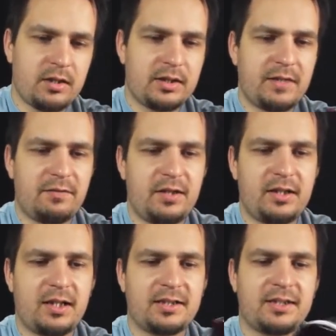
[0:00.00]
Definitely
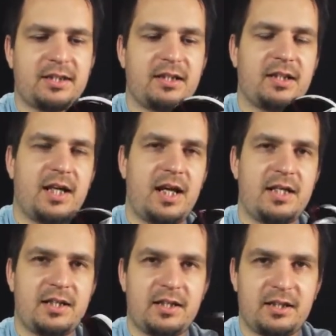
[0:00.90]
nicer than
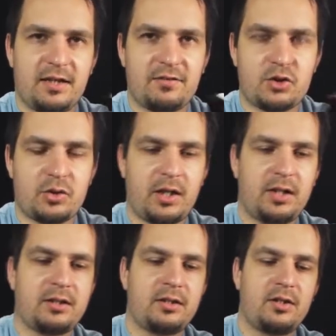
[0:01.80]
anything that I've
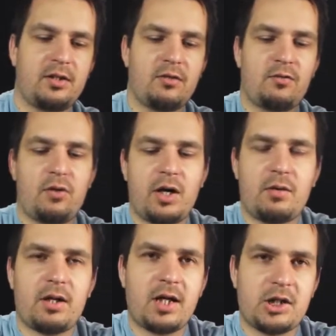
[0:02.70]
tried for
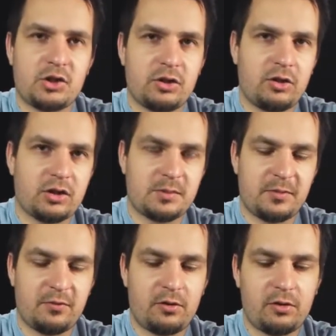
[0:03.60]
around $100
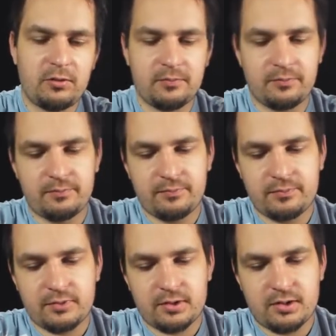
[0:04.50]
before.
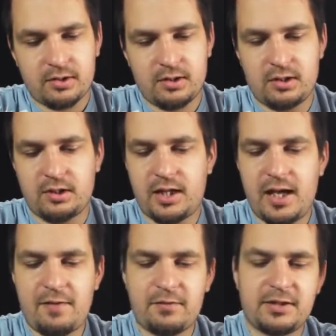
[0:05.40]

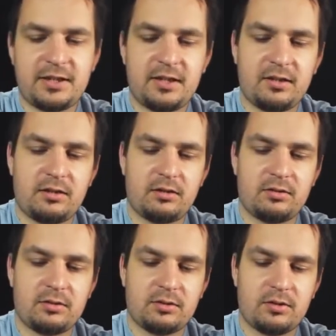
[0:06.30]
Every
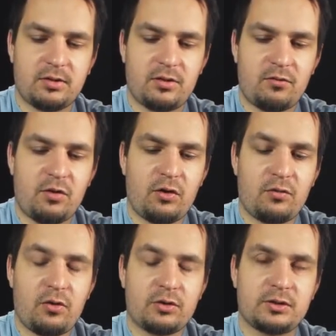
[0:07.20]
single follow
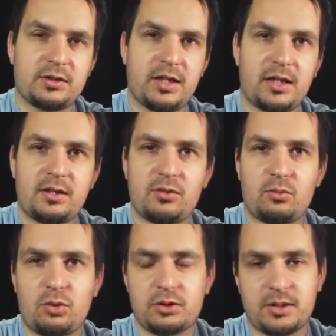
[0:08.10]
focus that
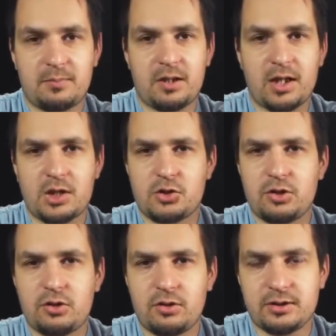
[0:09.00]
was about
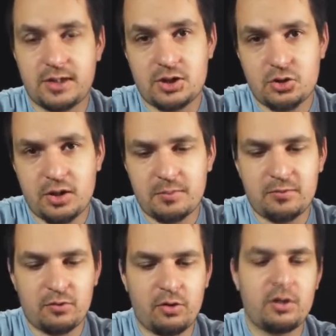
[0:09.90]
$100 that I tried
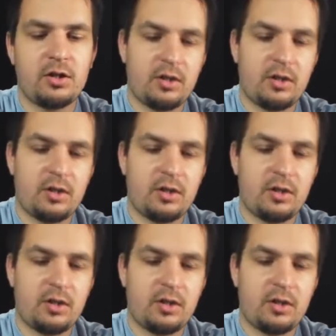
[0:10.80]
before